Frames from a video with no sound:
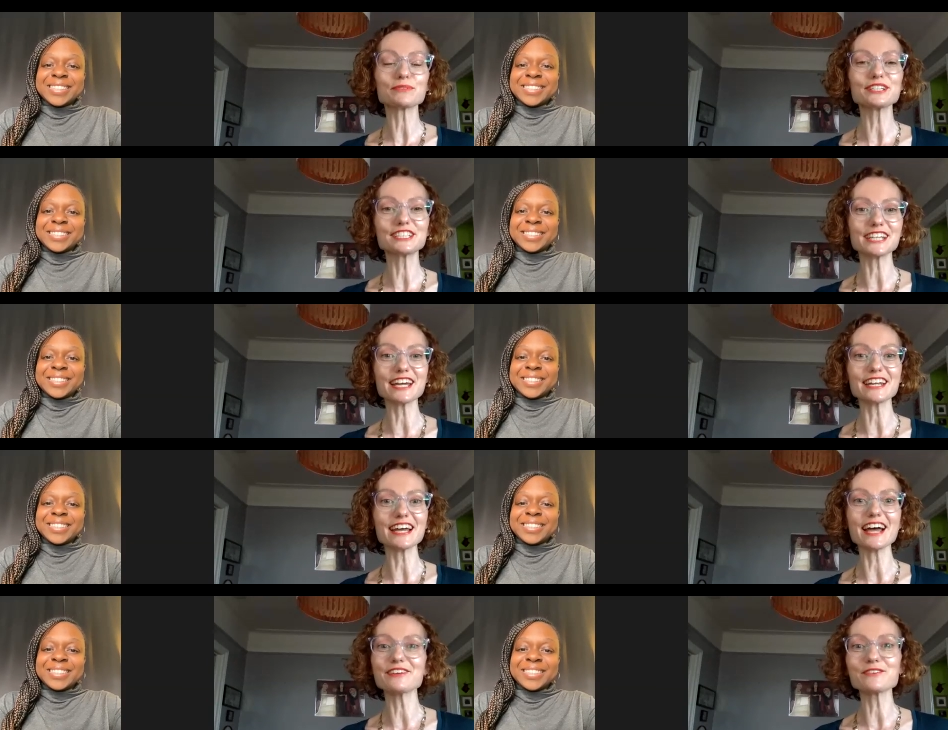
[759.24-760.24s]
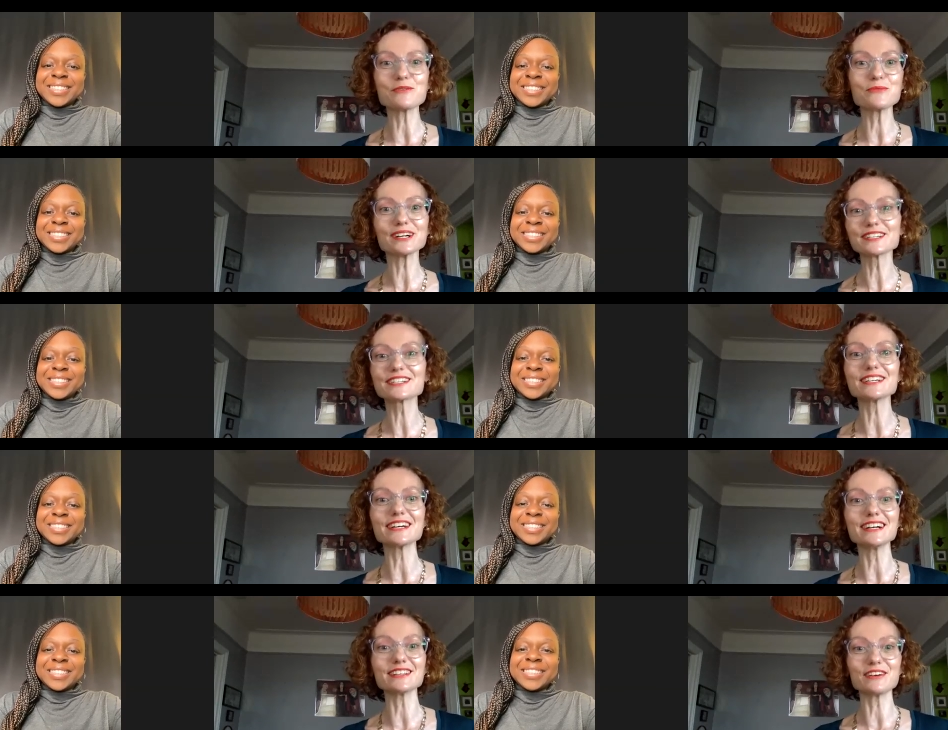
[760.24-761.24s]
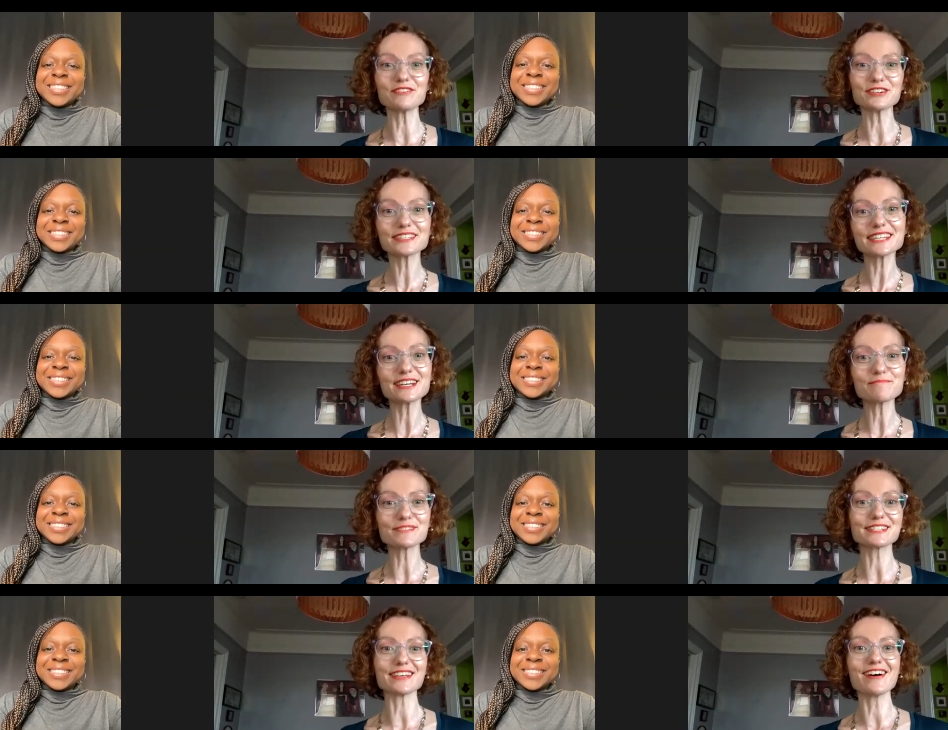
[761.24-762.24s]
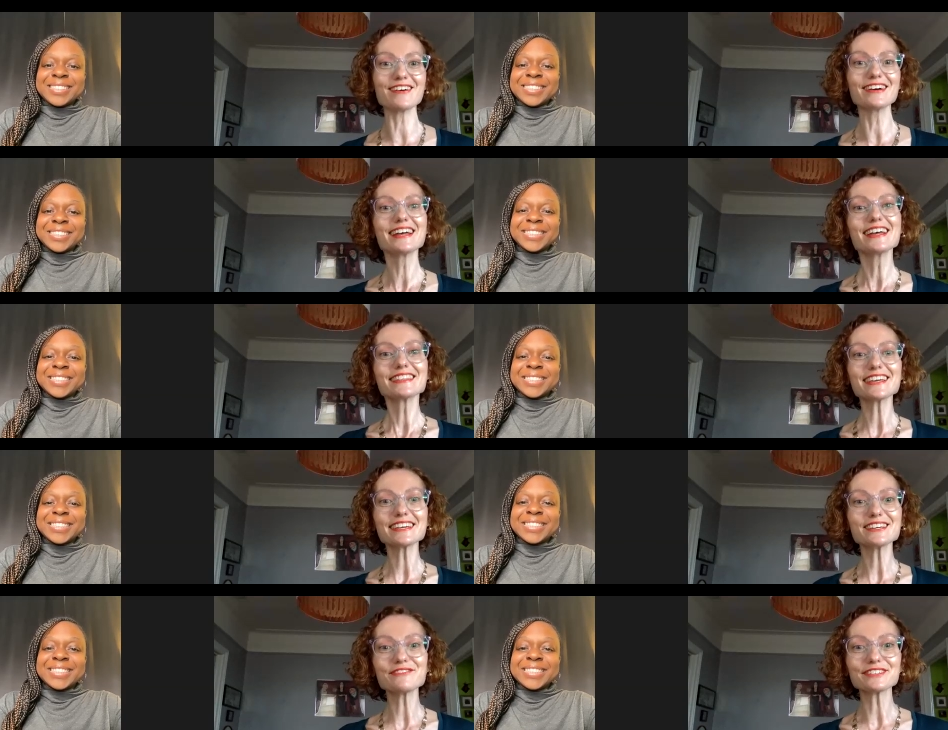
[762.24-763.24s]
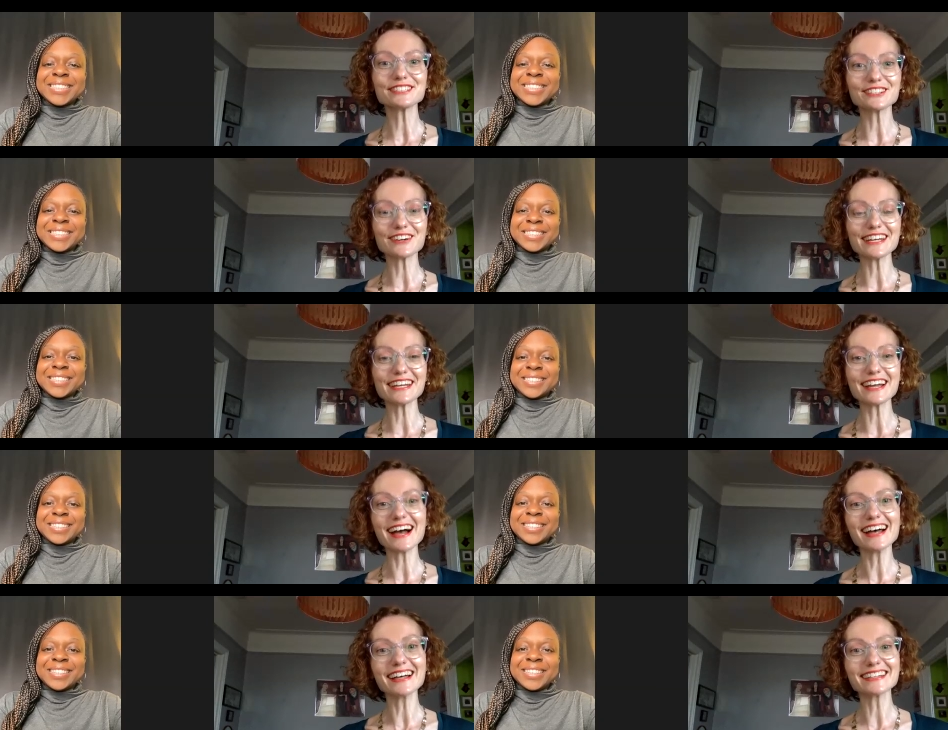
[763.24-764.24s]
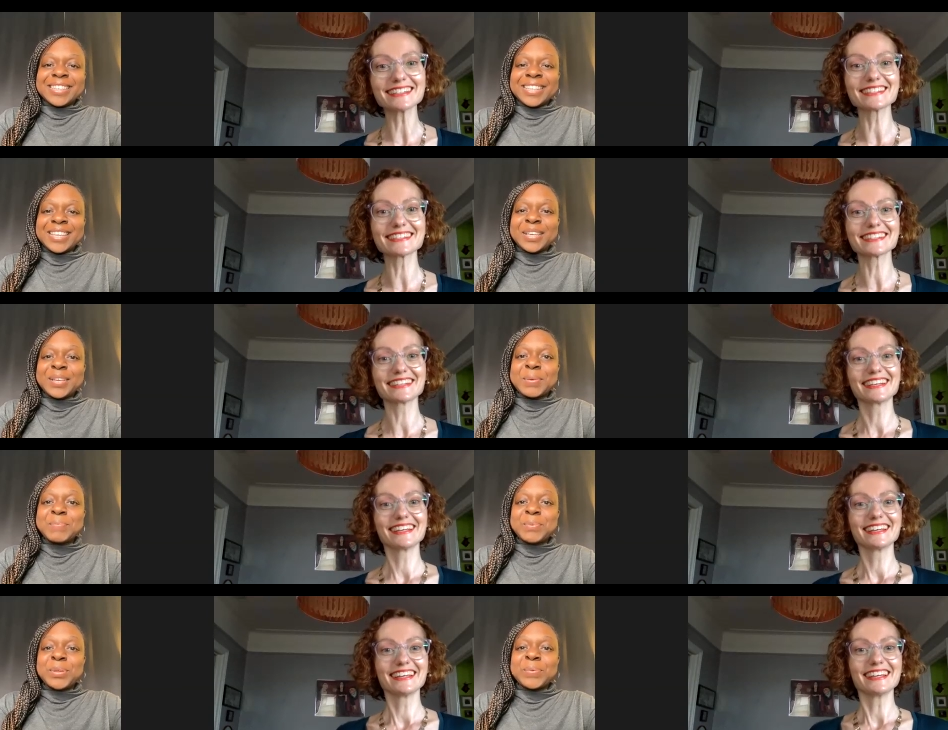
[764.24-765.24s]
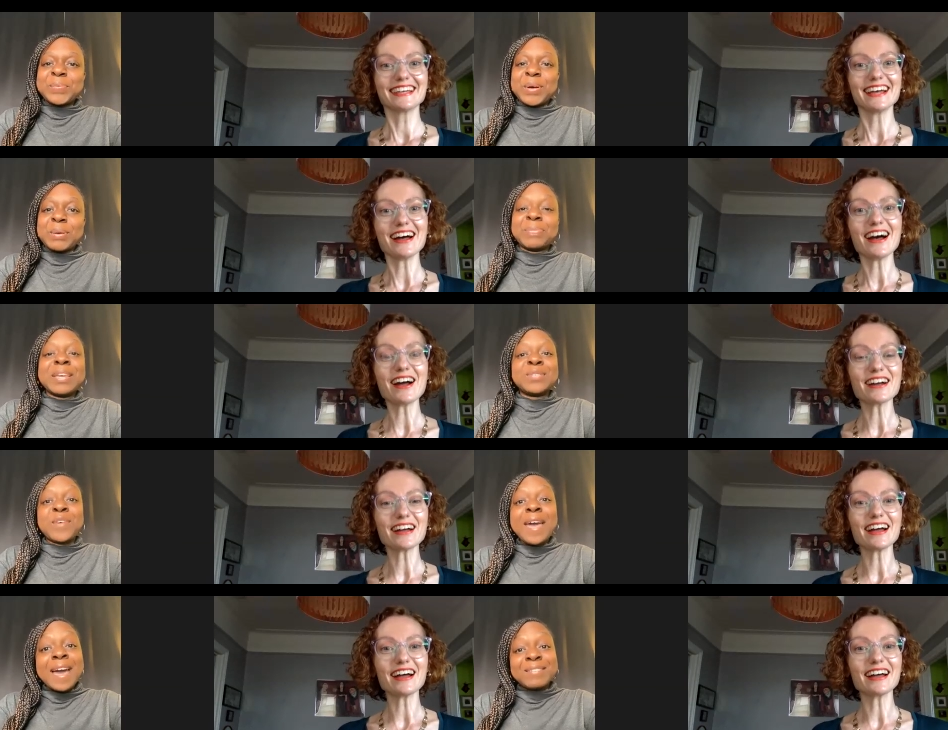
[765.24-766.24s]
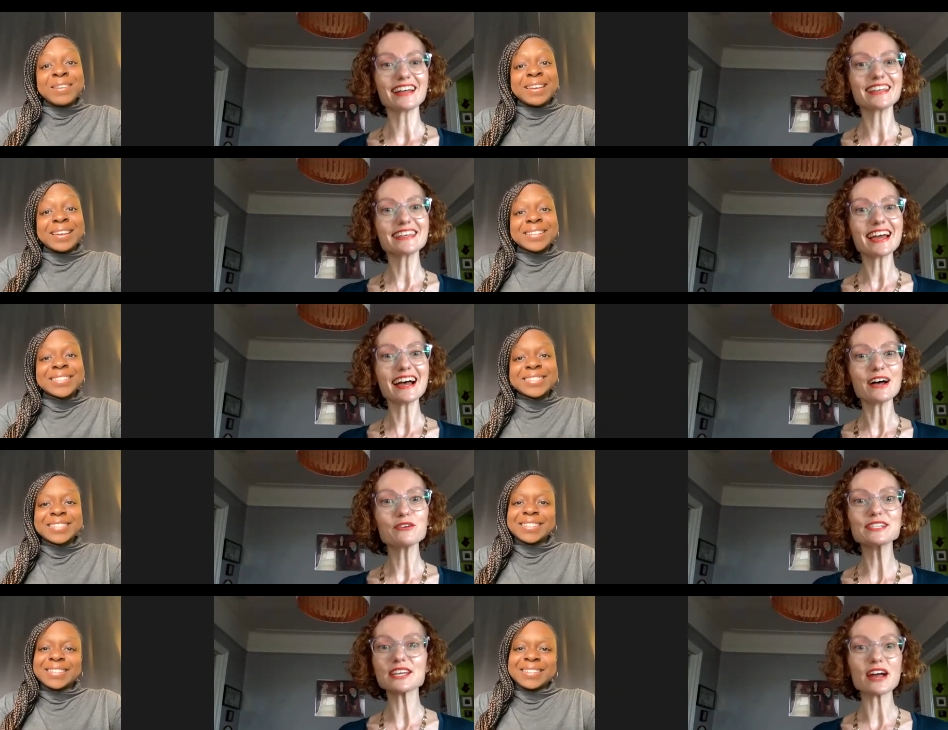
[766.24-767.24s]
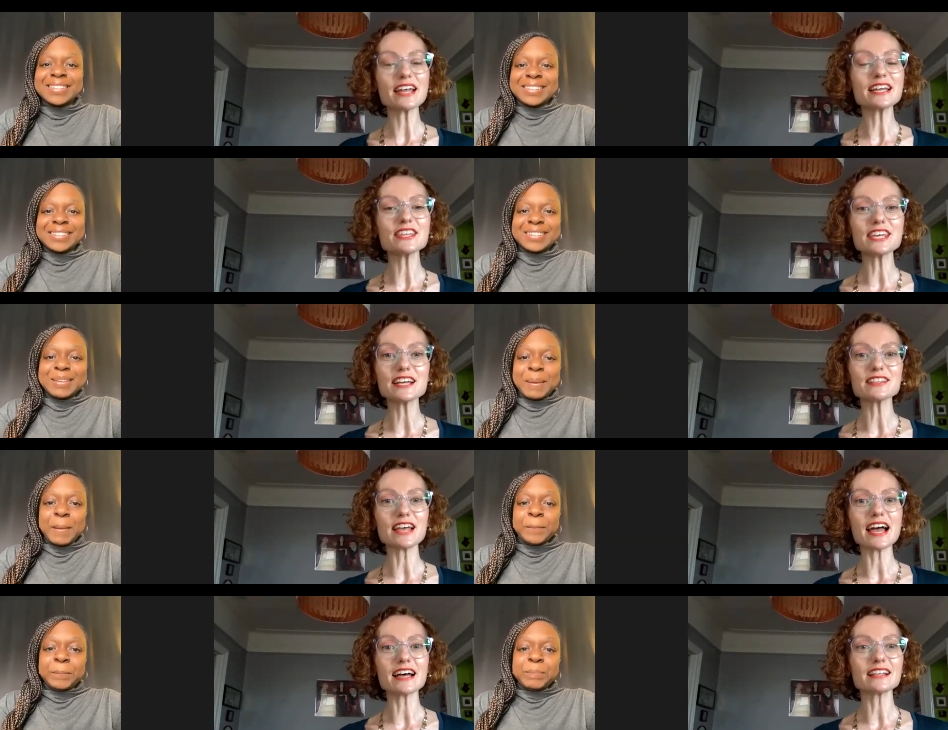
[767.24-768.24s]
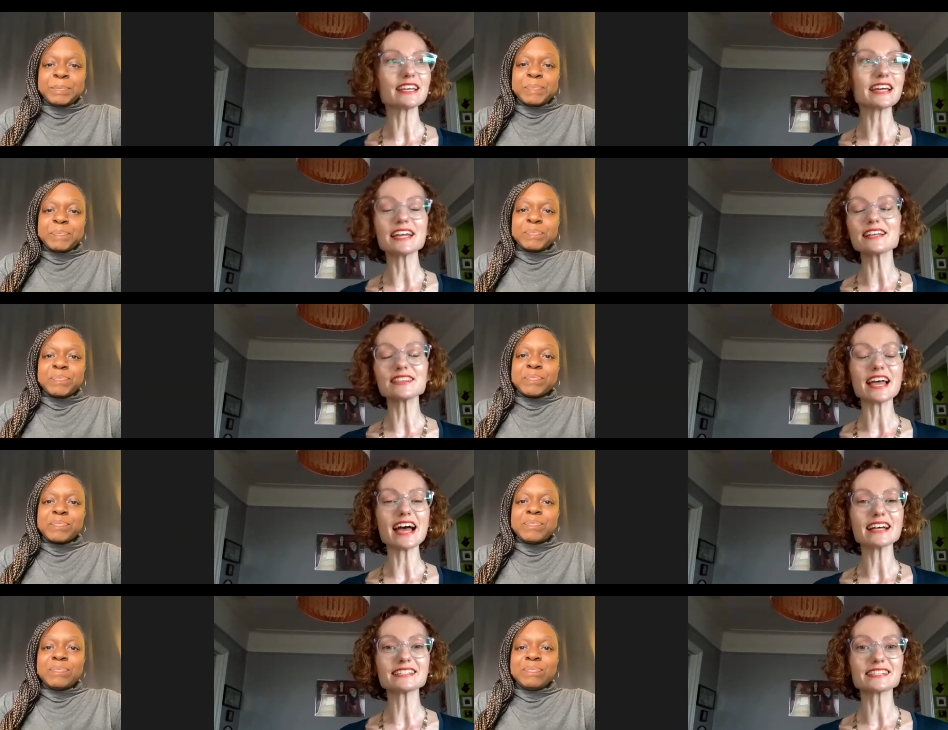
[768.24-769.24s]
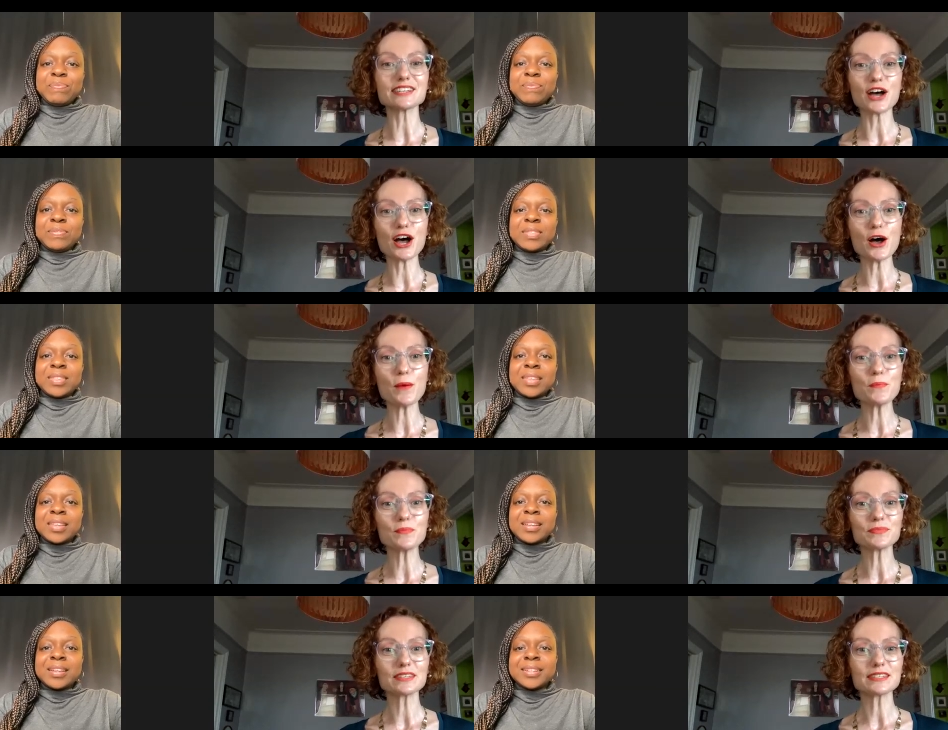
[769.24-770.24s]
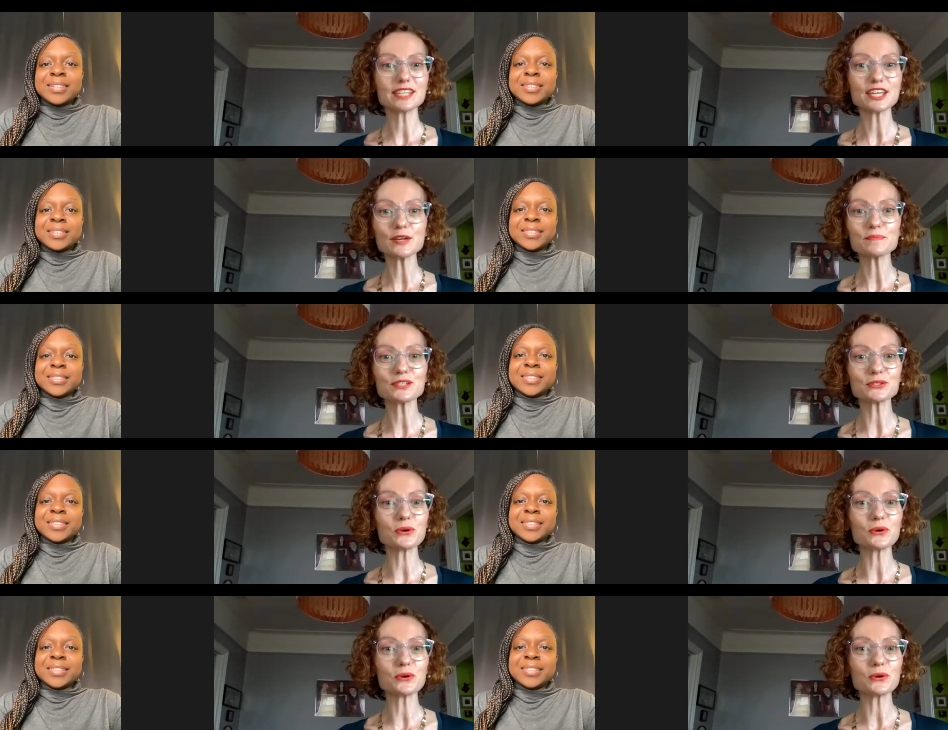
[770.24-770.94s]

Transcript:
Speaker 1: appreciate it. I know the world's gonna love your tips. So thank you for joining us. You're
Speaker 2: more than welcome. Thanks for having.
Speaker 1: Yeah. Was there anything la- like any last um, tips